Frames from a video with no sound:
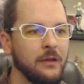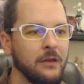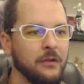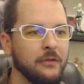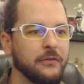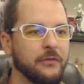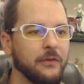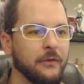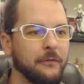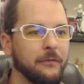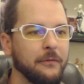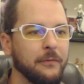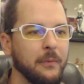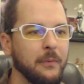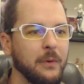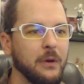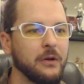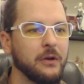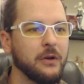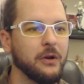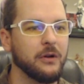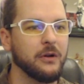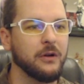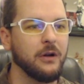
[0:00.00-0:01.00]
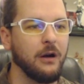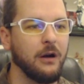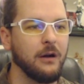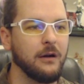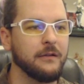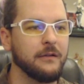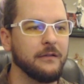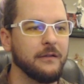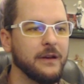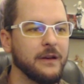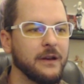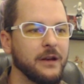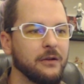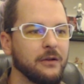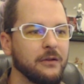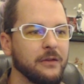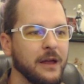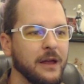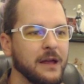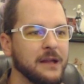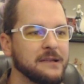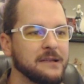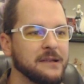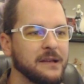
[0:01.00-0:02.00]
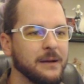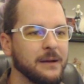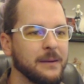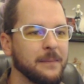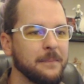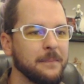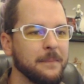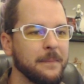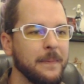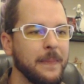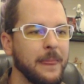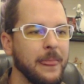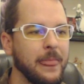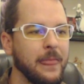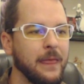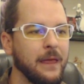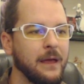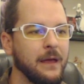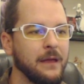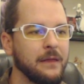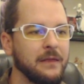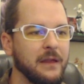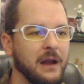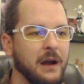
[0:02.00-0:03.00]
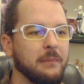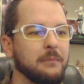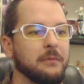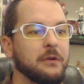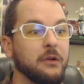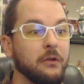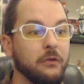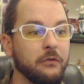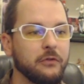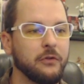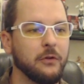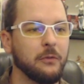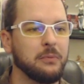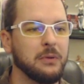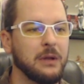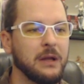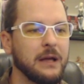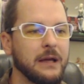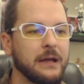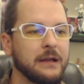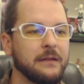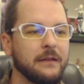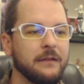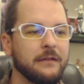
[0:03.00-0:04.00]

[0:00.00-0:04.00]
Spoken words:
There's some familiar cards in here that that I'm used to playing.